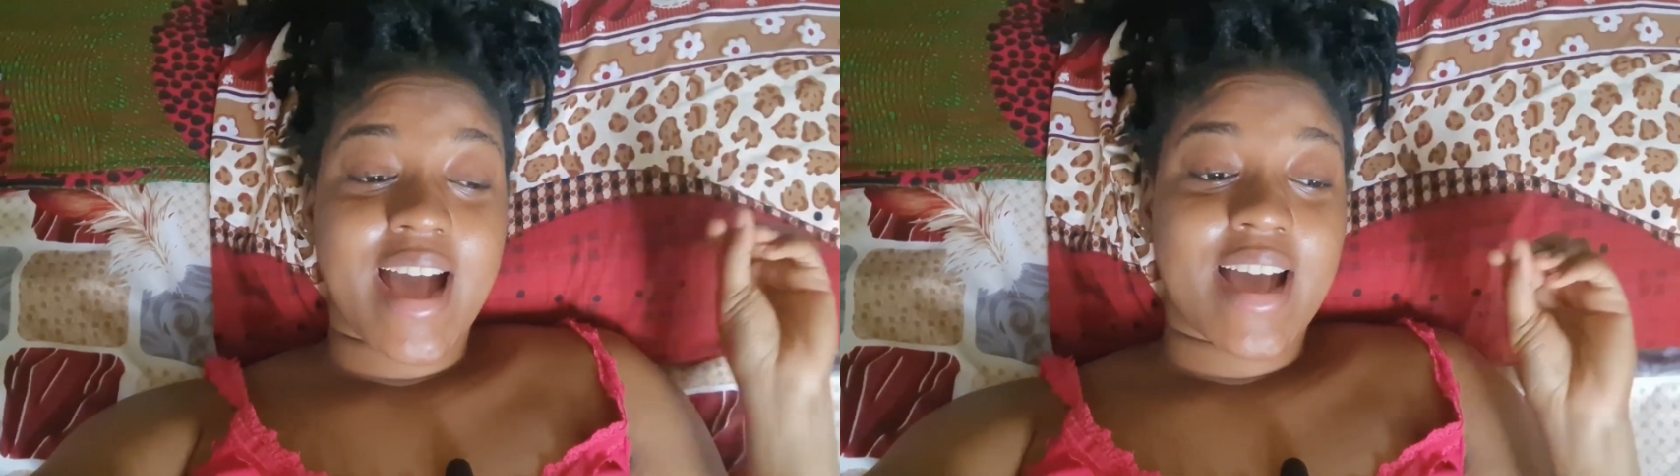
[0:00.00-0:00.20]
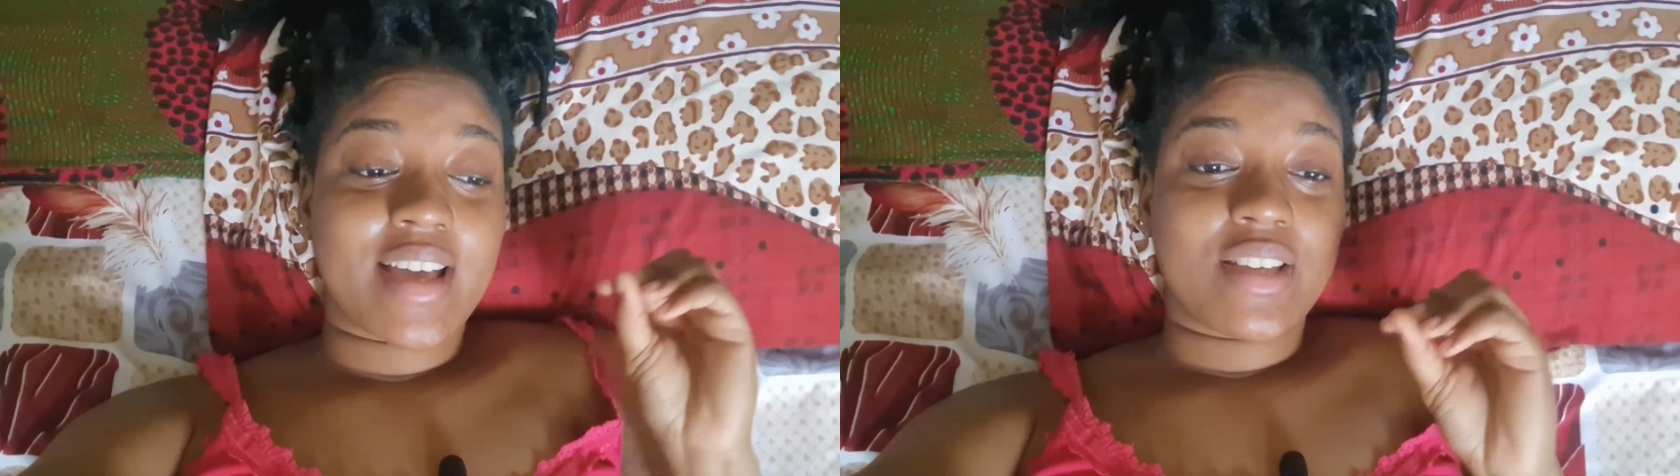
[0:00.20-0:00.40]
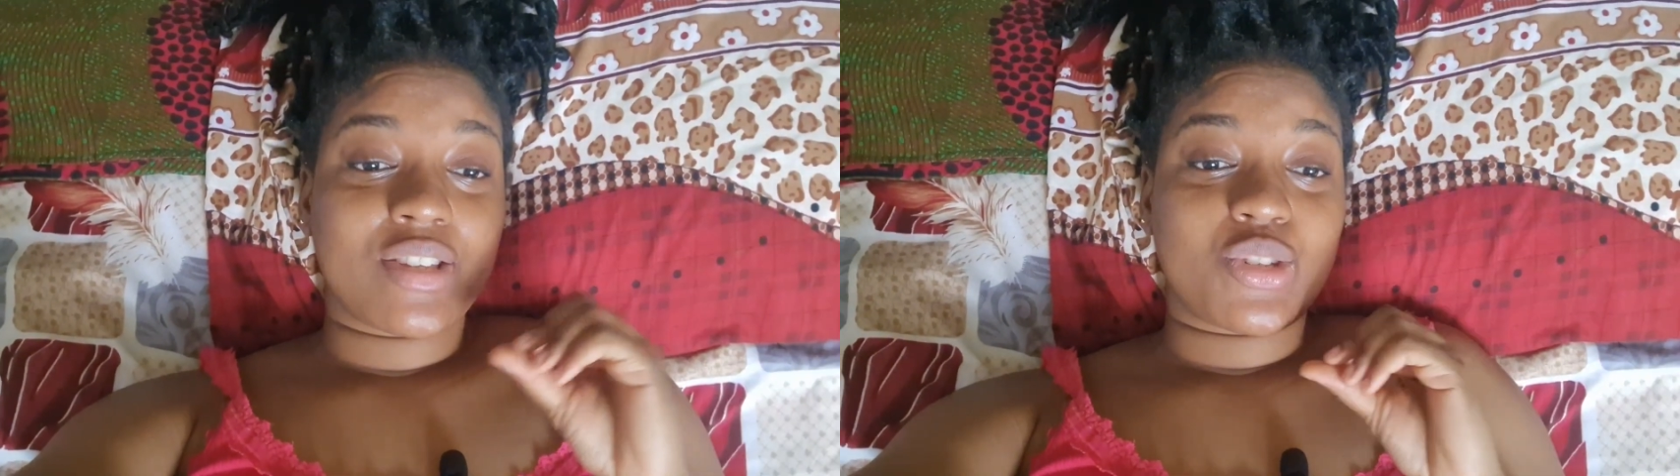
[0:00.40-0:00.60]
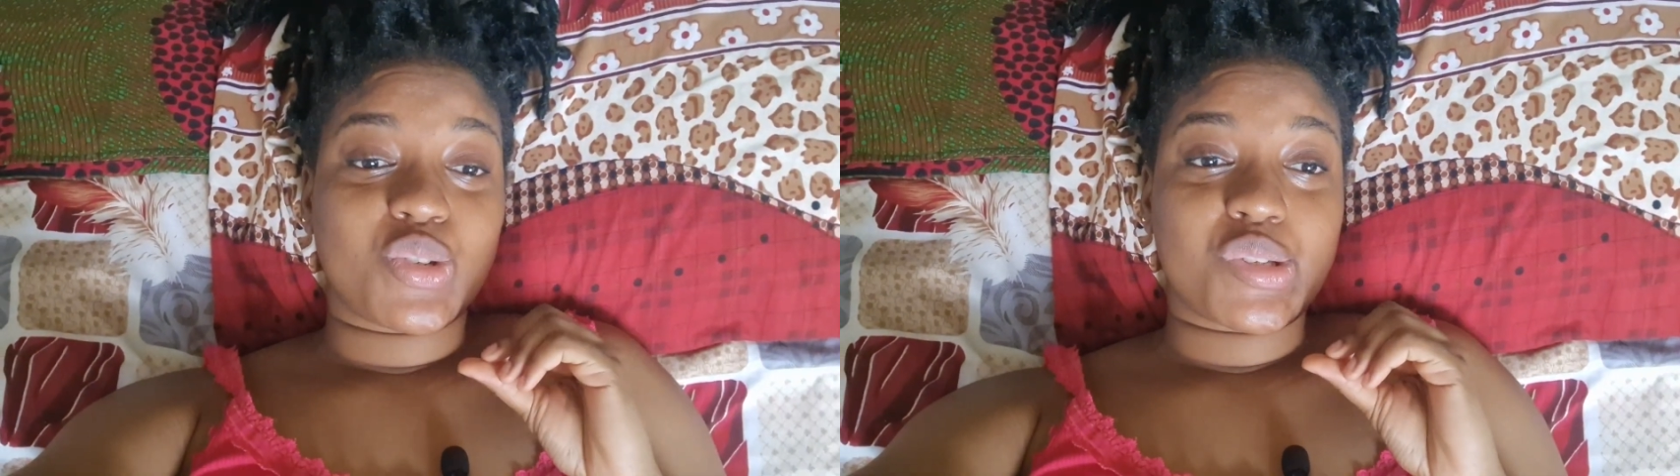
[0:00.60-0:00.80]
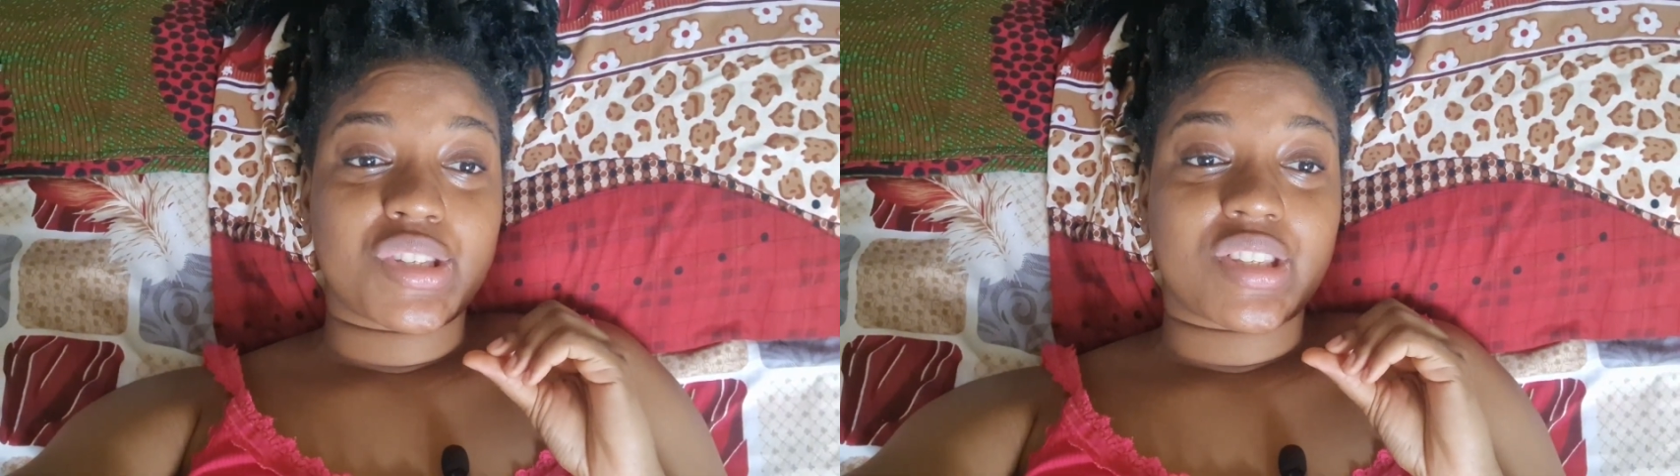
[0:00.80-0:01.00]
I
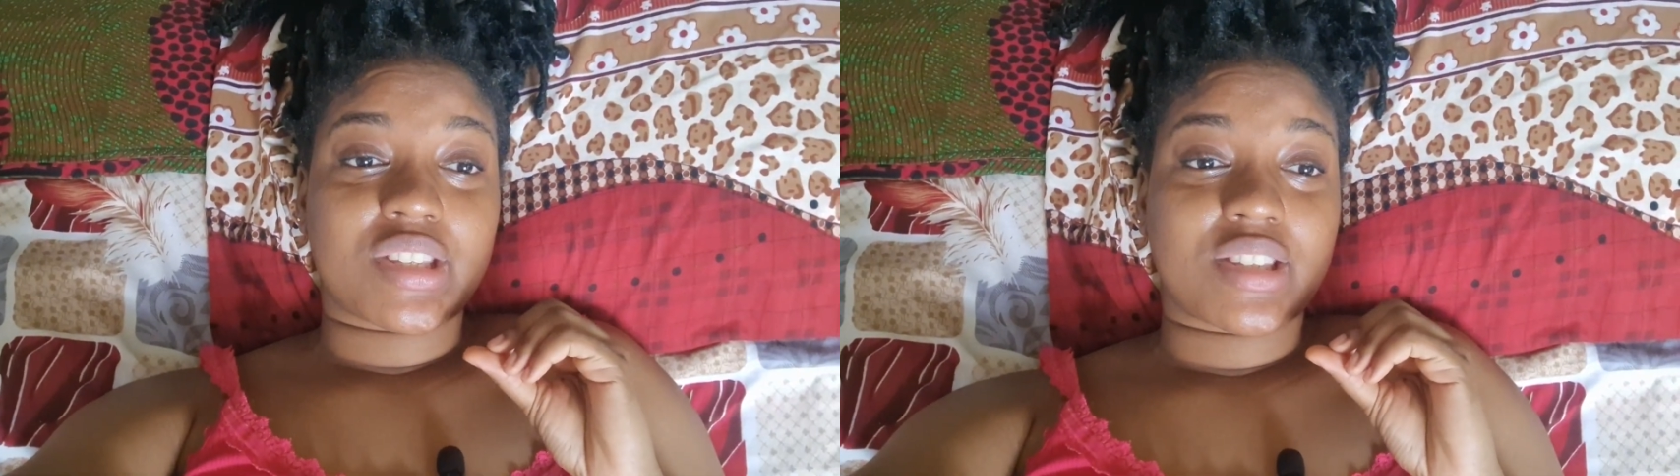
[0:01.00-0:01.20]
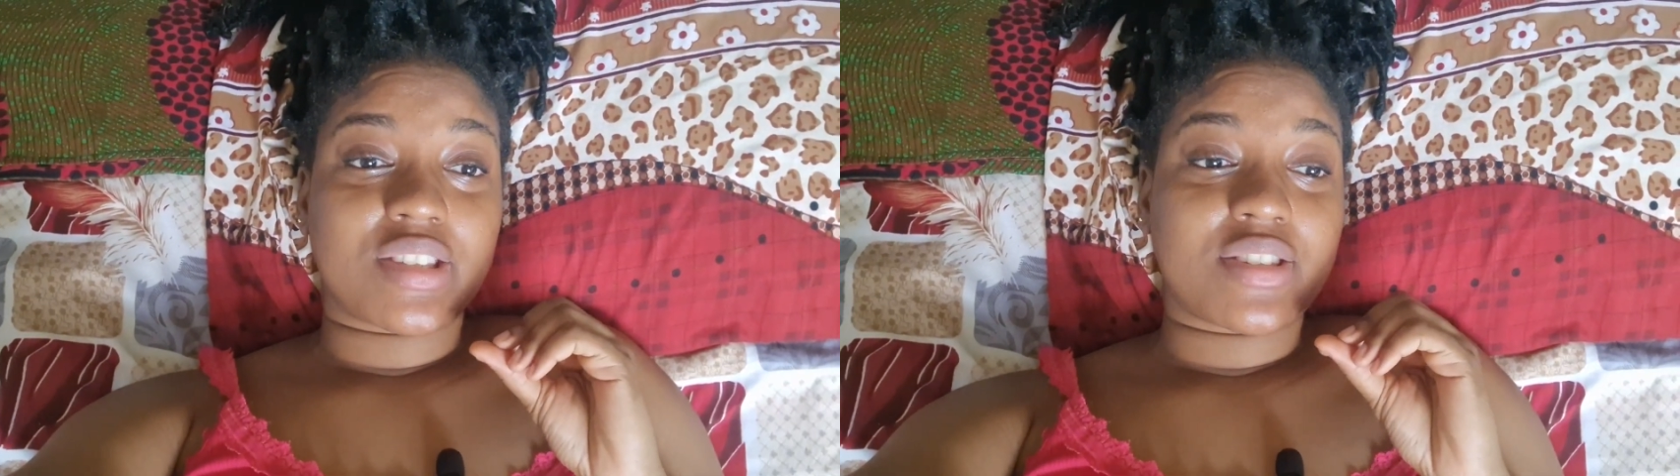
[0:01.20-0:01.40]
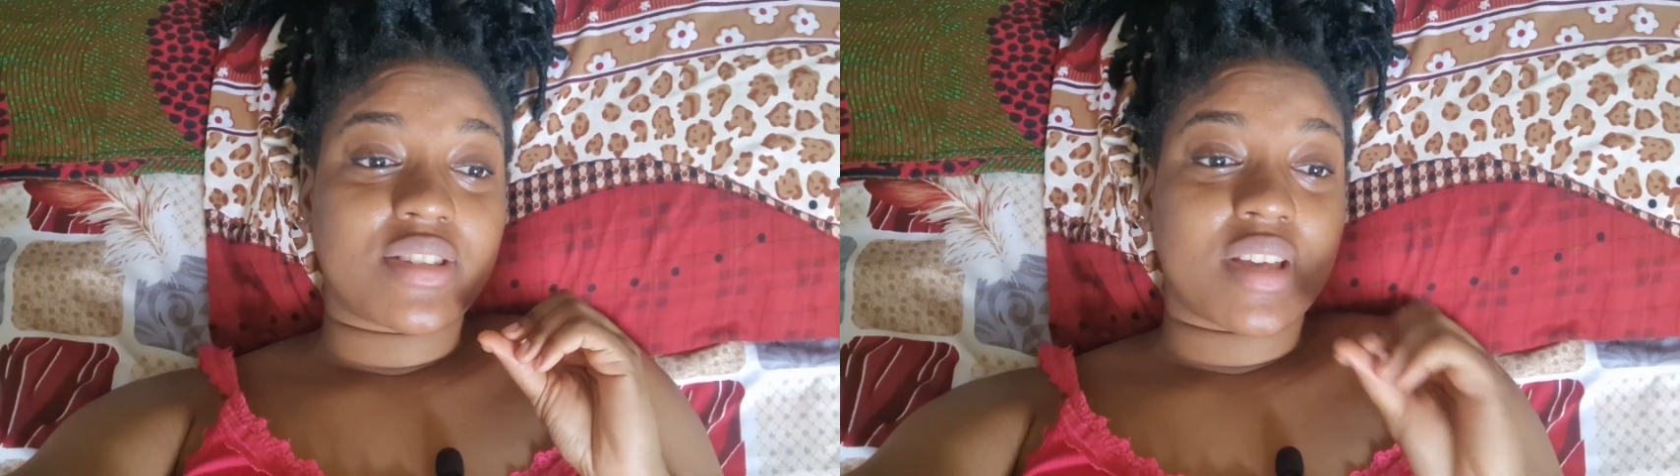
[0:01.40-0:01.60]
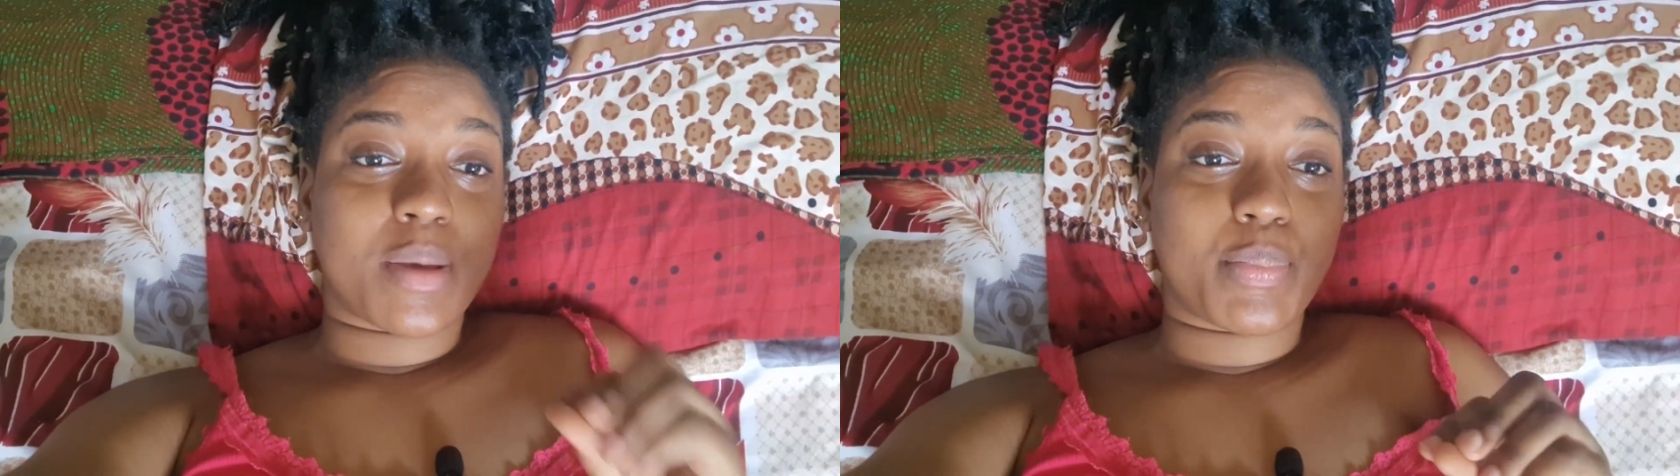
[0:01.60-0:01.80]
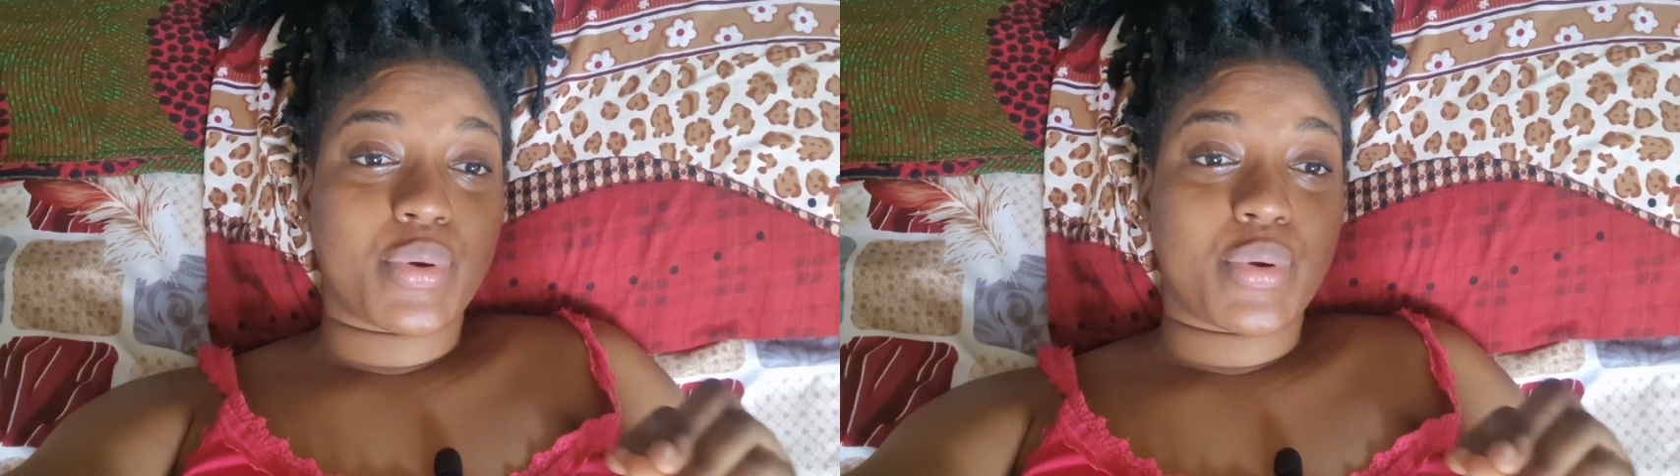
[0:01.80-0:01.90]
just say a